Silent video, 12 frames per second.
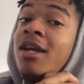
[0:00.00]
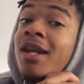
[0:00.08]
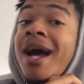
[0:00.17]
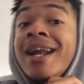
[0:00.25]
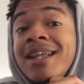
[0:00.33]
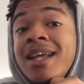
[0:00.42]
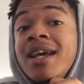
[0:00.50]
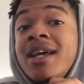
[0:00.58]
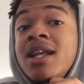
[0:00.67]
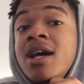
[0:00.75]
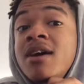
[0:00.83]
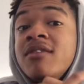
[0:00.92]
Not again,
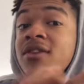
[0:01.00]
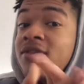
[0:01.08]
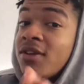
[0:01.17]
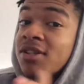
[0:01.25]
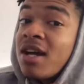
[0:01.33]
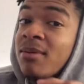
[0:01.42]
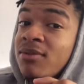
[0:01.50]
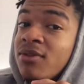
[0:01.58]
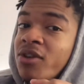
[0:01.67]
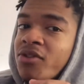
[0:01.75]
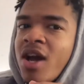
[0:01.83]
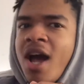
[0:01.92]
for the first time in
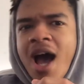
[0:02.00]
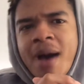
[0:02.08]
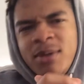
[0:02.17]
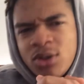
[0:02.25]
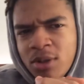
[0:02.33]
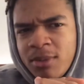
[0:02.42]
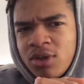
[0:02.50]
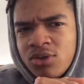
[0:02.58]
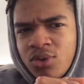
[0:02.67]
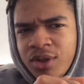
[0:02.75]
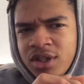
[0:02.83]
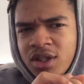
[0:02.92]
forever. I be streaming on
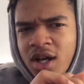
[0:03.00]
Twitch.